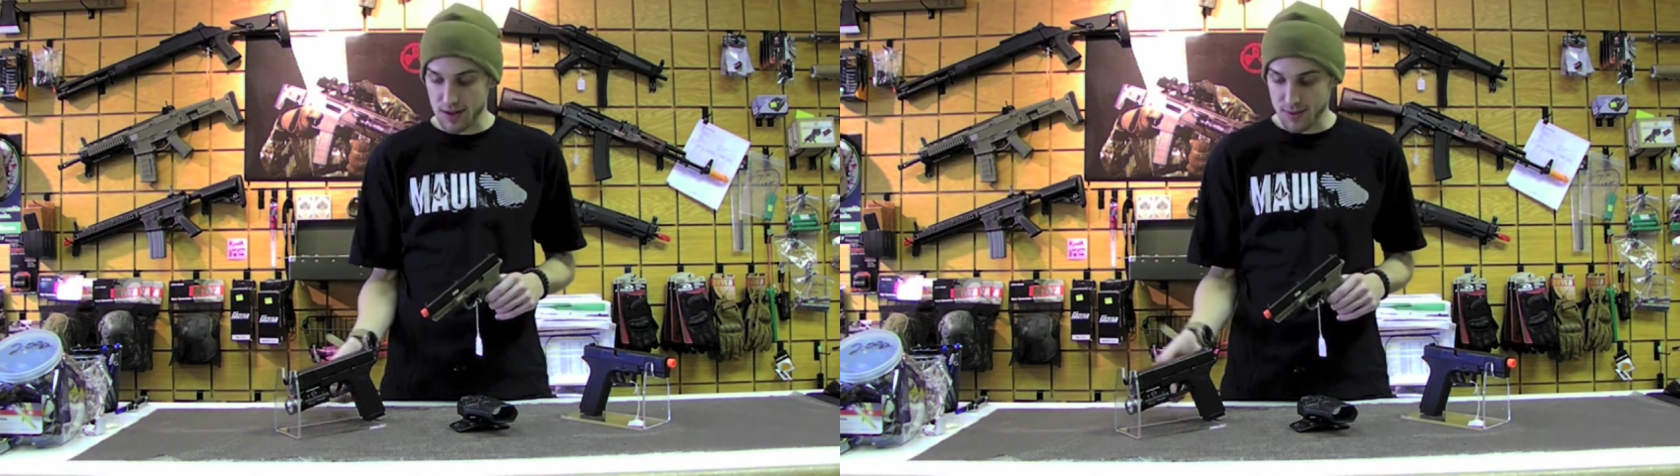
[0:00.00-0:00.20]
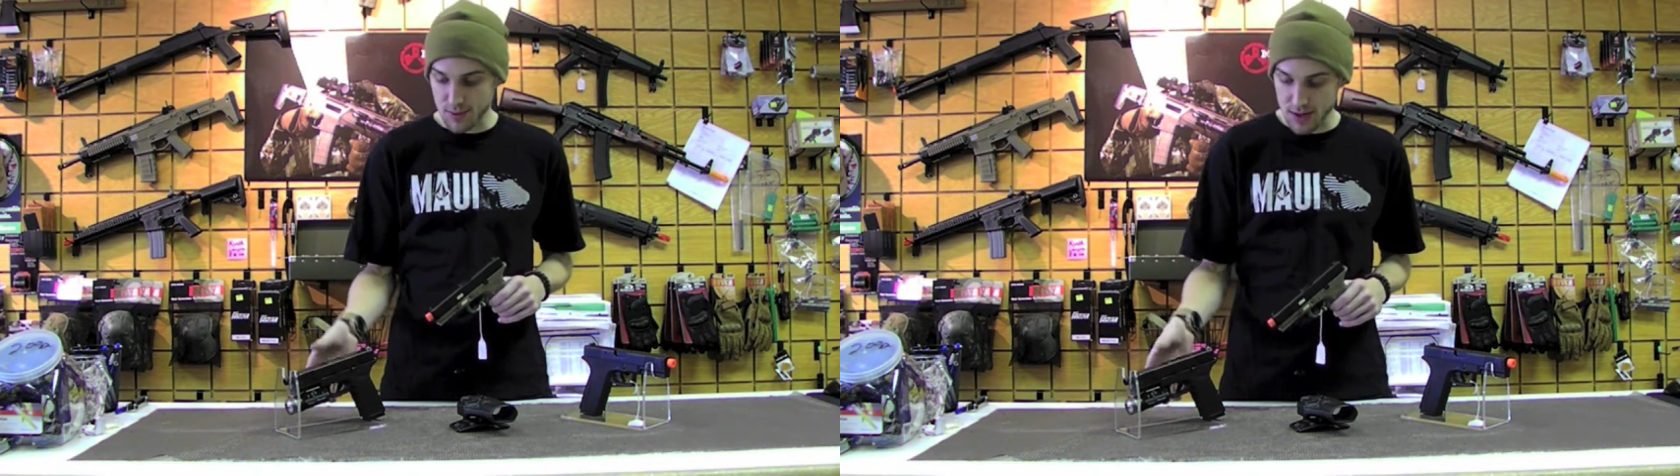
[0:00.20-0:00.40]

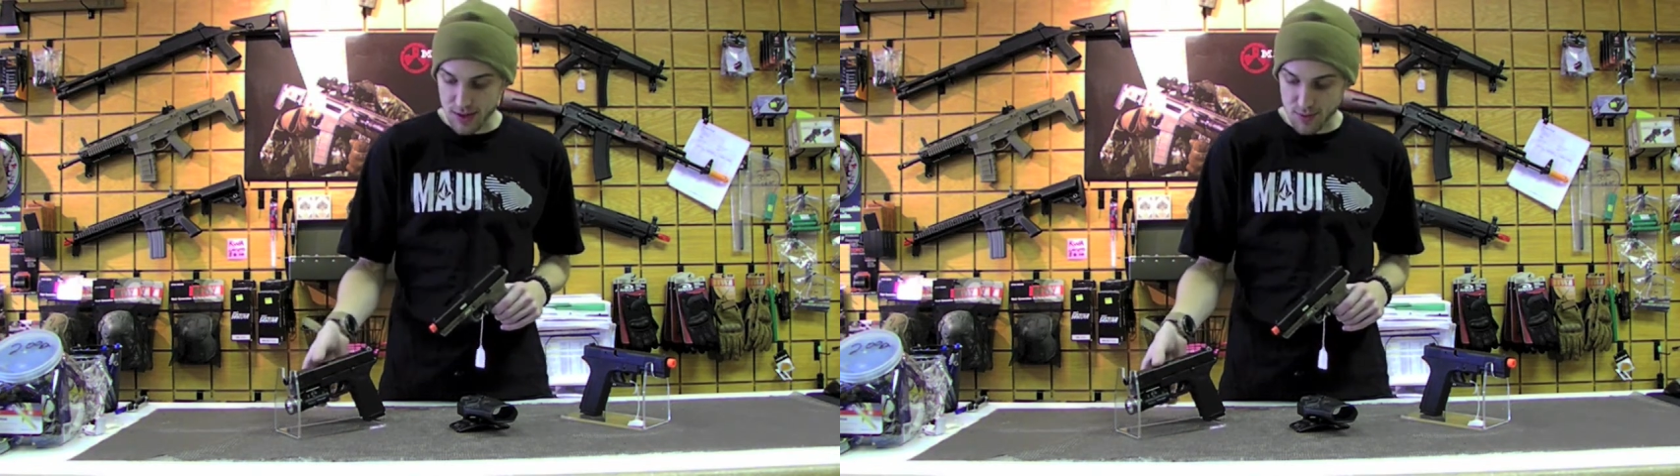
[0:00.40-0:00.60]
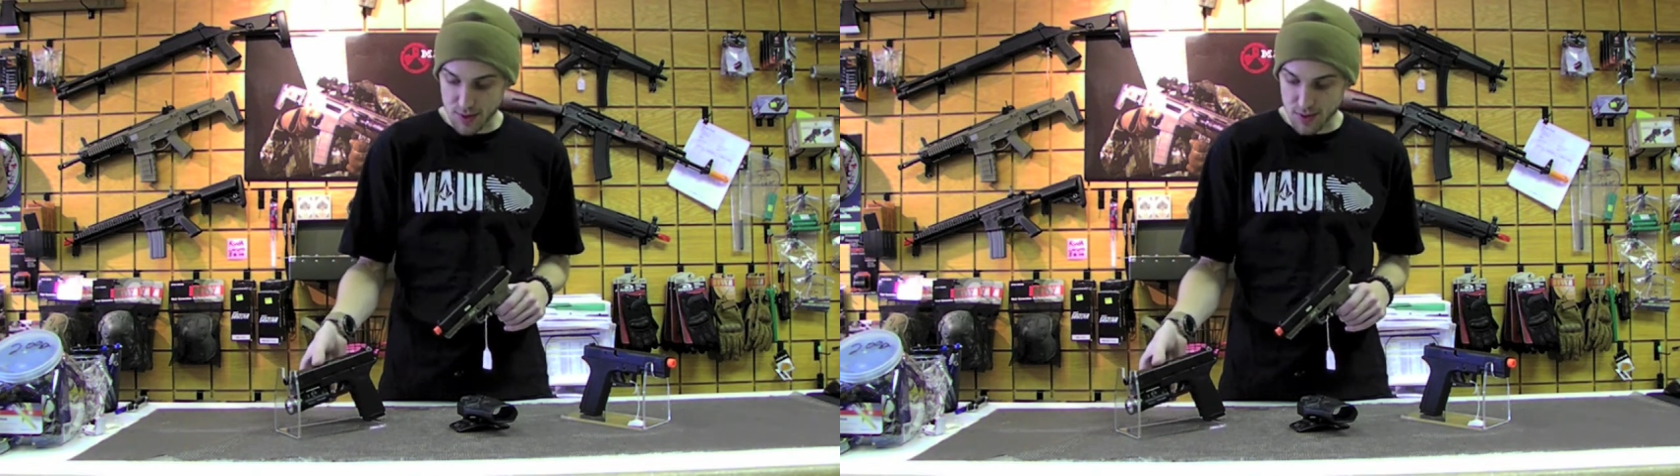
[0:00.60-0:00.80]
as well
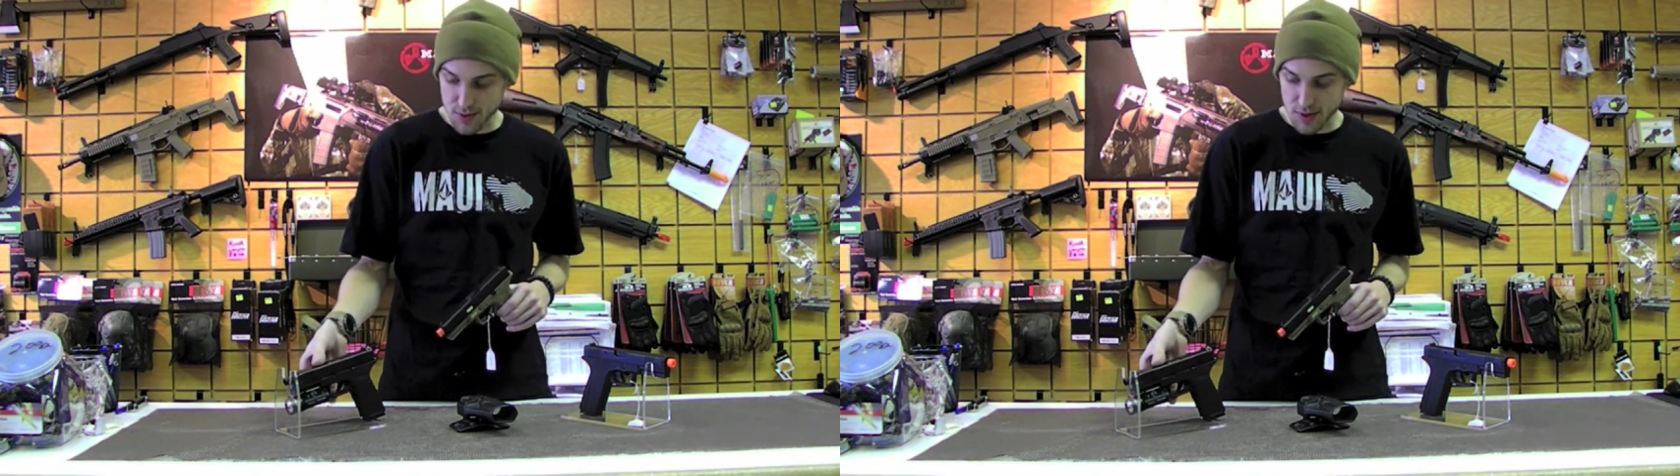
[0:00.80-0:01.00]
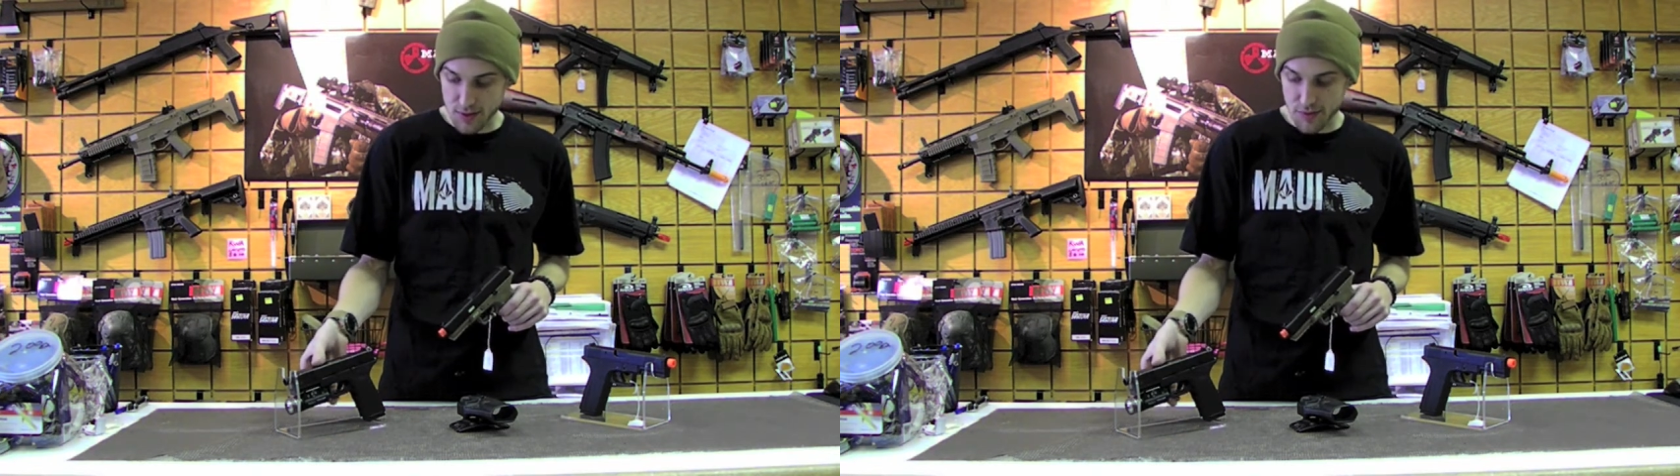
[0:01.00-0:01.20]
as we threw
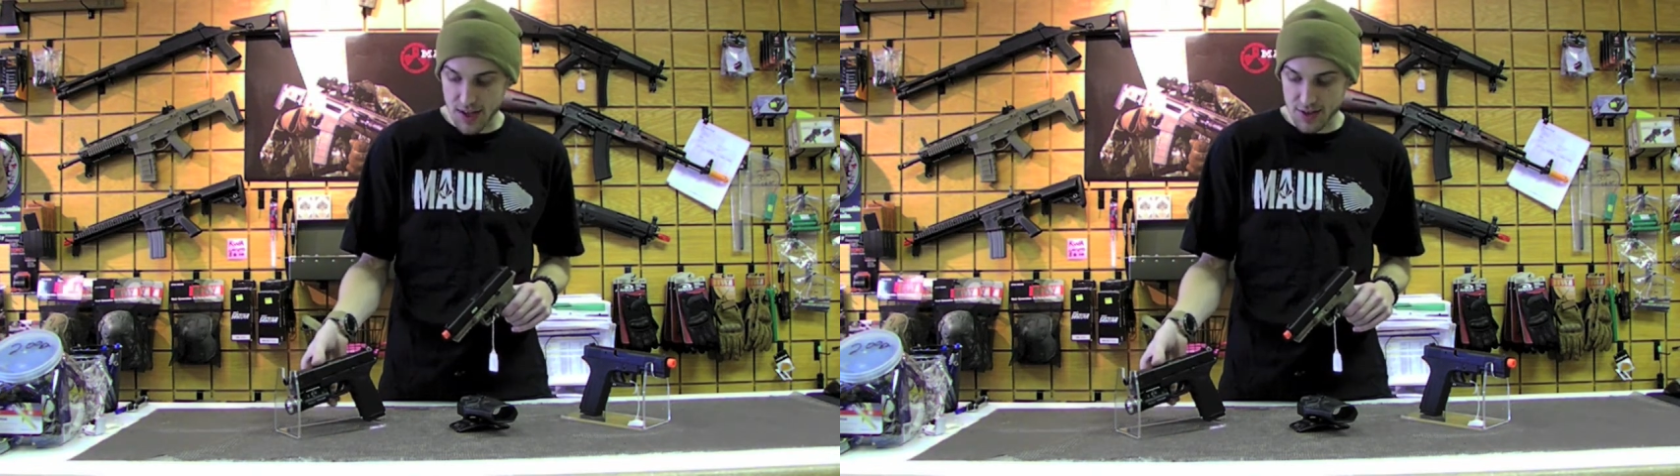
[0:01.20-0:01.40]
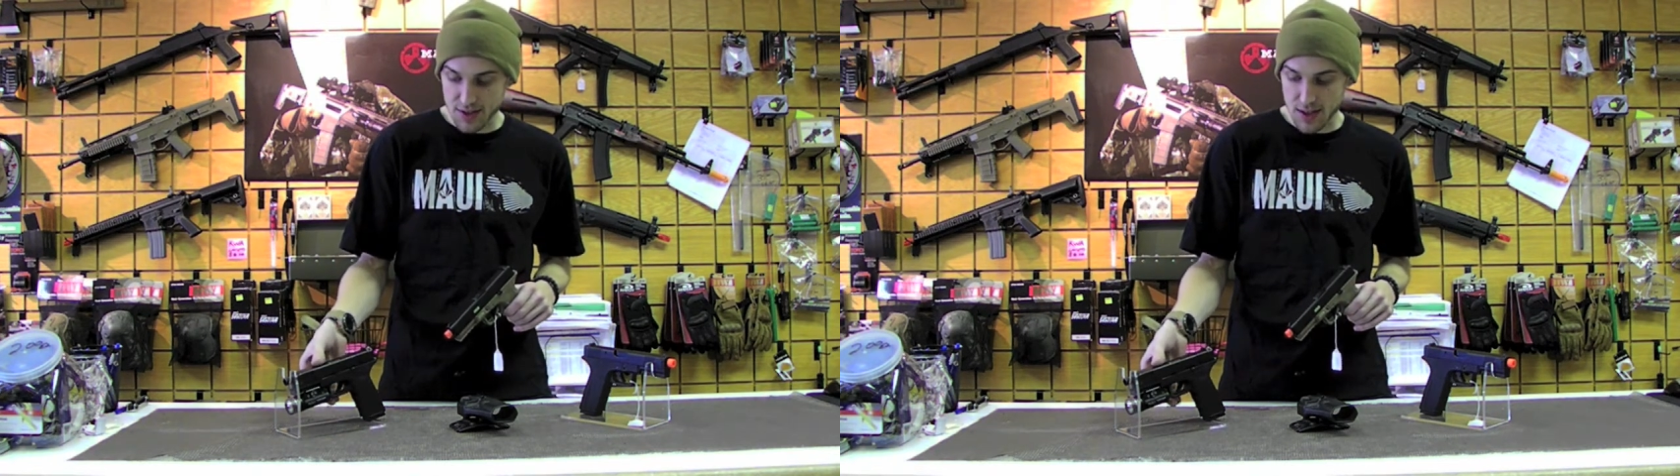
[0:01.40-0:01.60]
a little
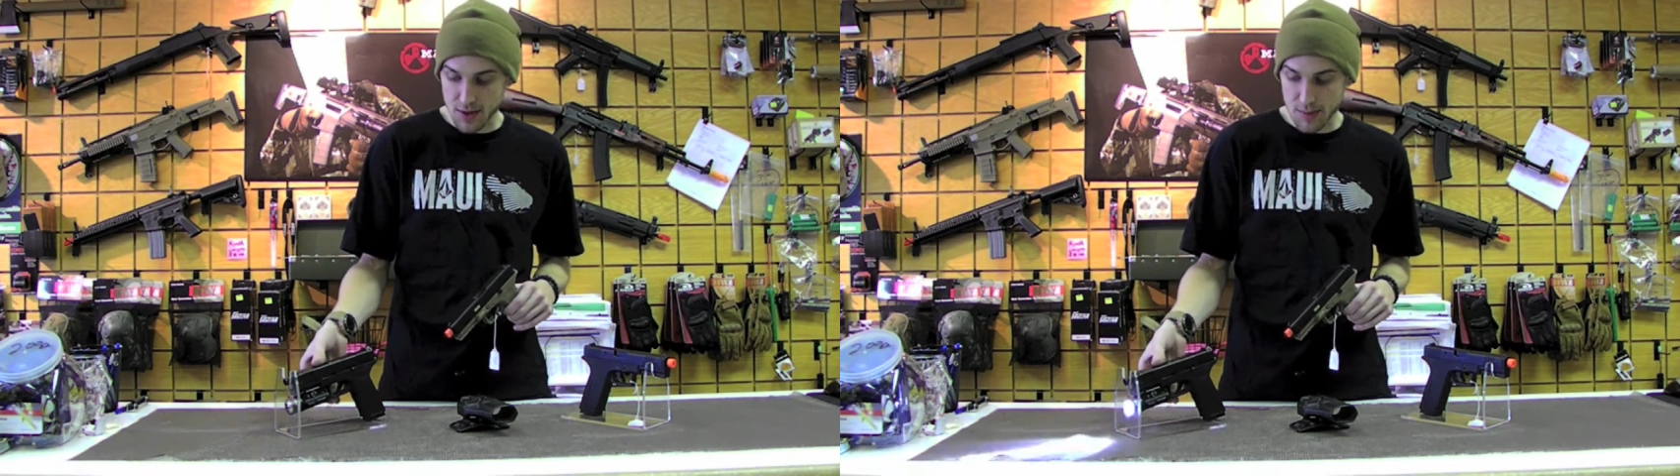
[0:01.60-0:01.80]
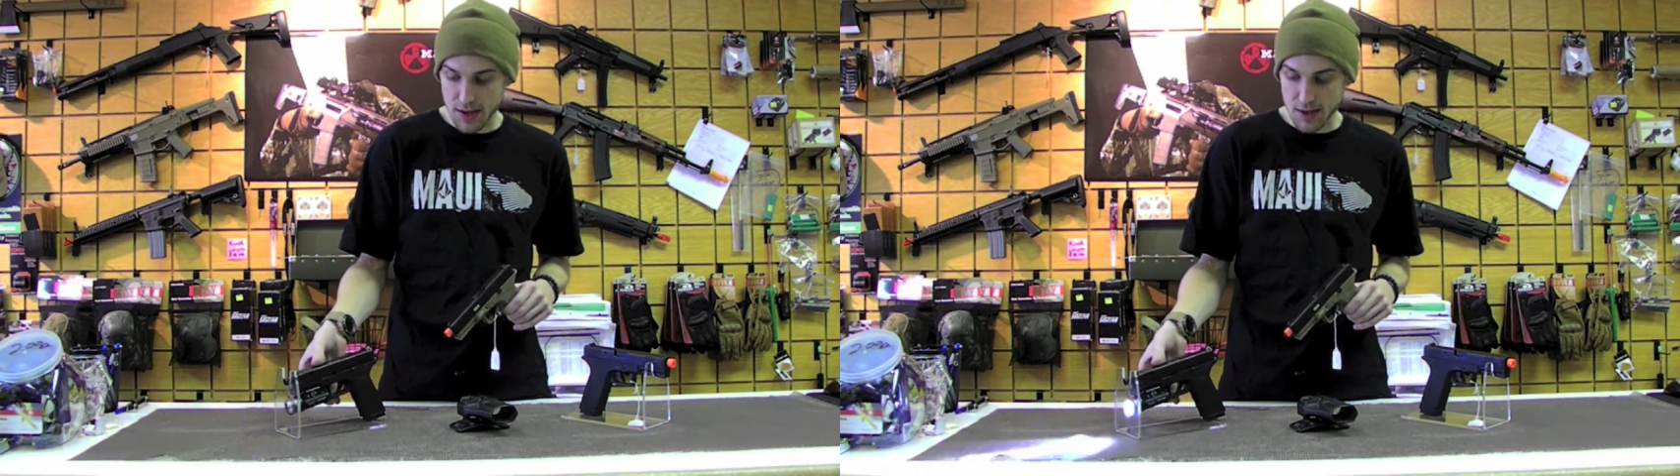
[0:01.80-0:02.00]
flashlight on
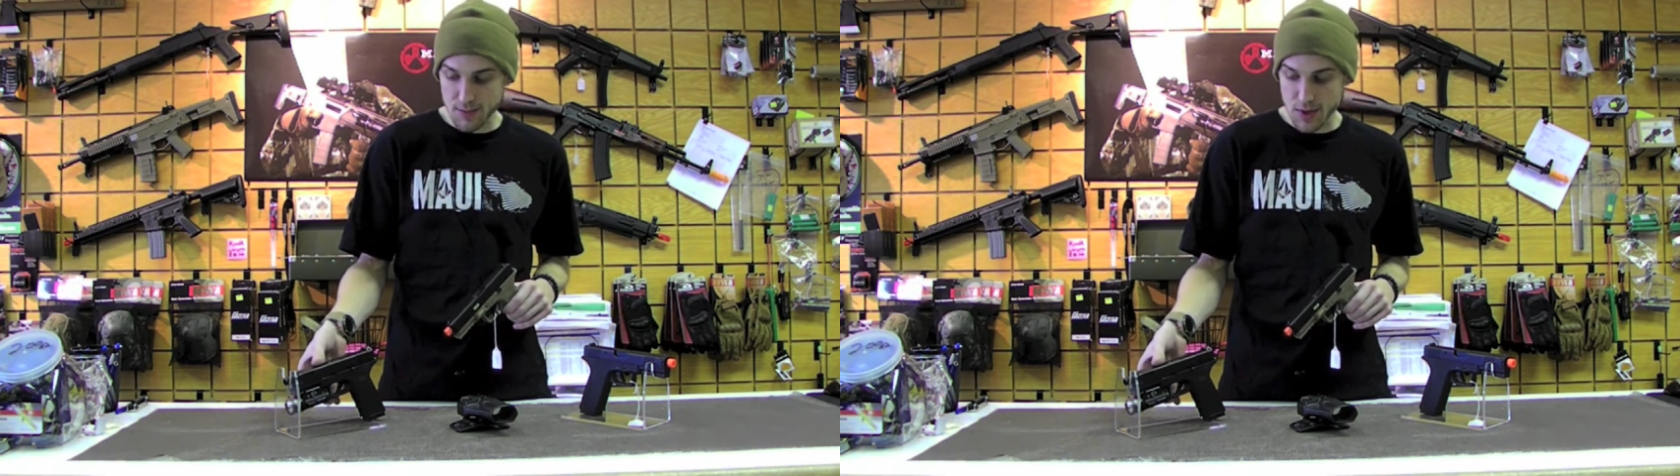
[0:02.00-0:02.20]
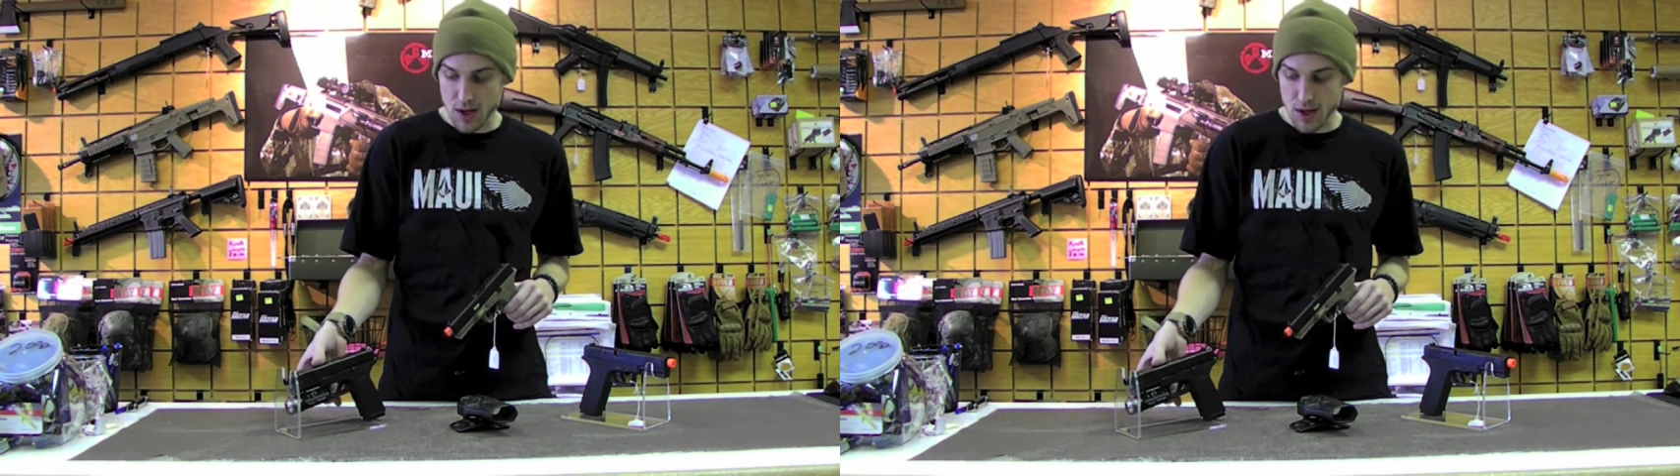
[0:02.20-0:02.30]
the bottom.